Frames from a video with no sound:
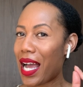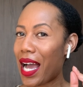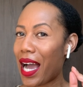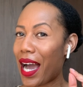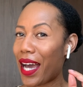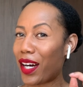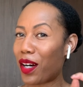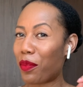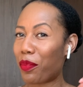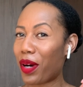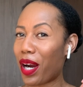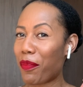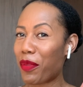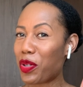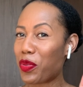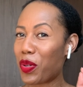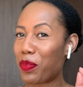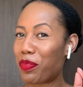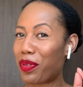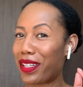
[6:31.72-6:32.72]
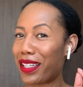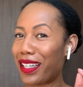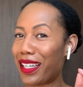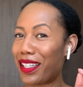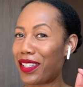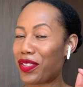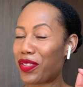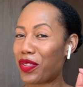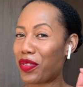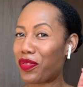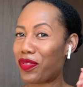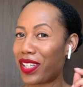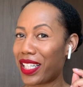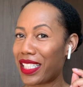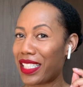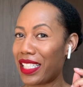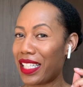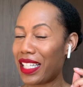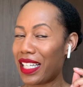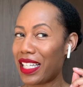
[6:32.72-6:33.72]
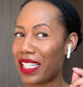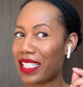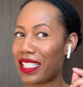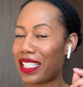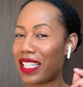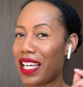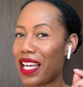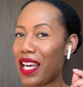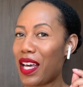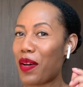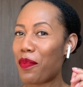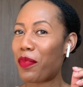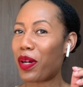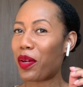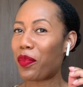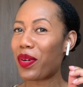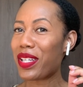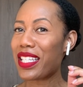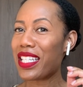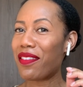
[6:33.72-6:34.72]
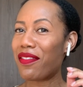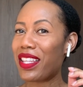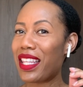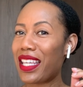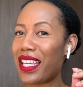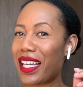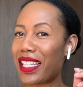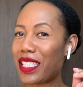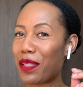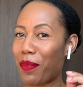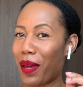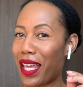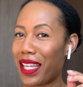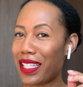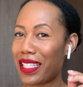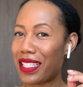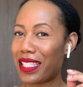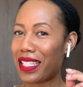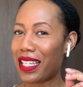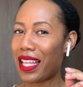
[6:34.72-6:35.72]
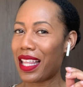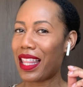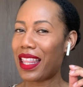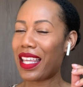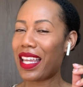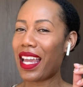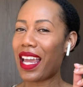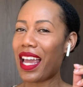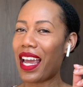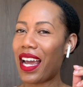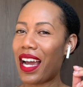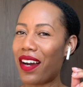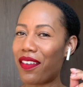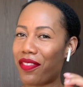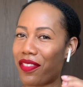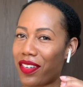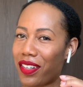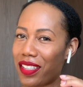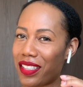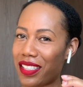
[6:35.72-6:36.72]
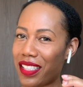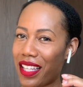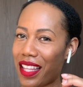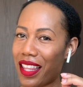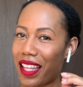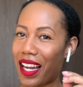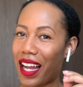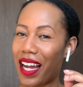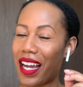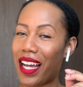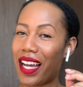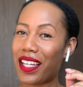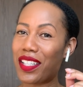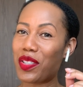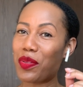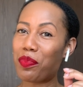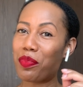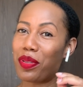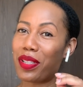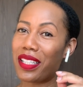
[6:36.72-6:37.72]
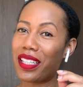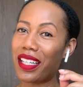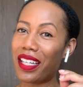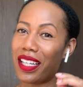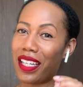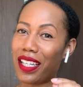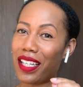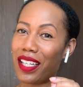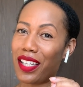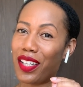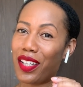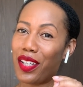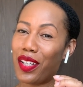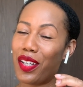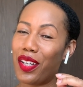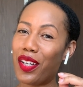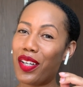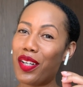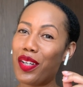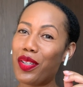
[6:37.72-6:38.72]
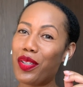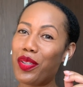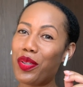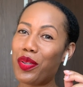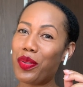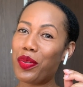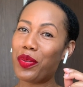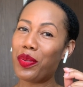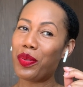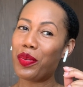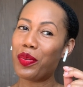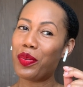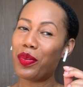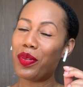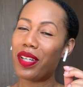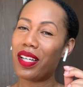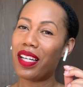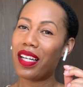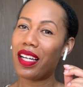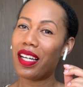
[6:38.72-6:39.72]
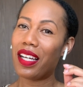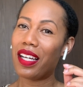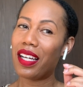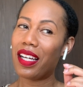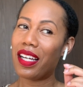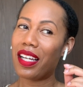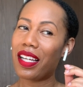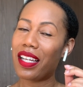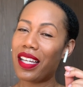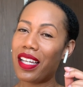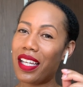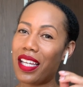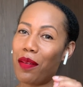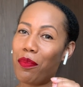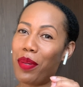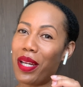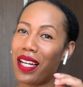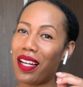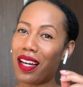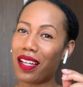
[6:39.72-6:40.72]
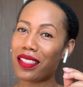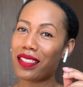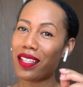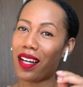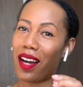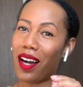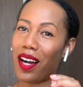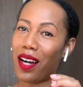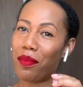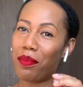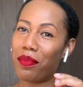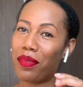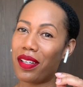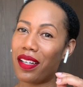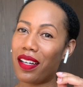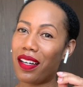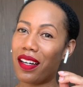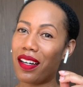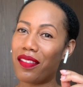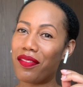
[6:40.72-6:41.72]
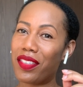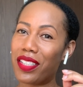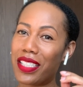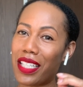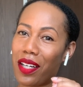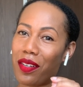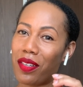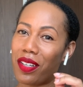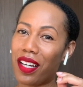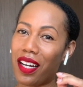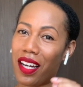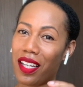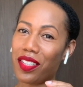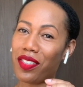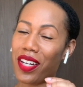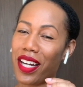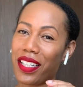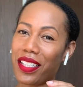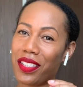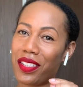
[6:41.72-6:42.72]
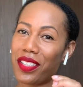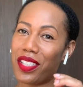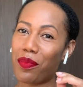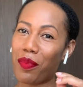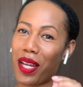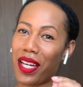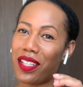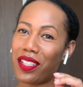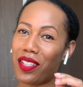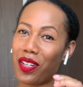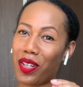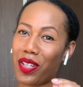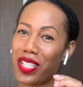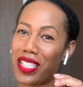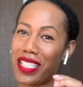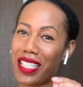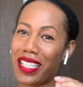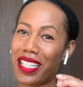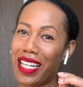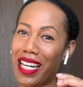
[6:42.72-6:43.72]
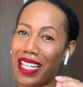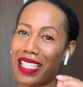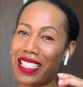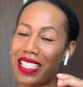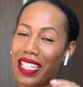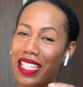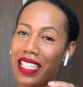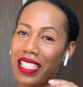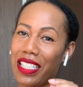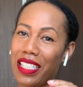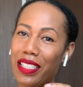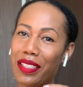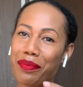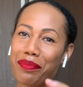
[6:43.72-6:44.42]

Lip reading: I don't remember how much we put into fixing it, but it wasn't even the expense, the effort that I had to put in to keeping on top of the general contractor to make sure shit got done.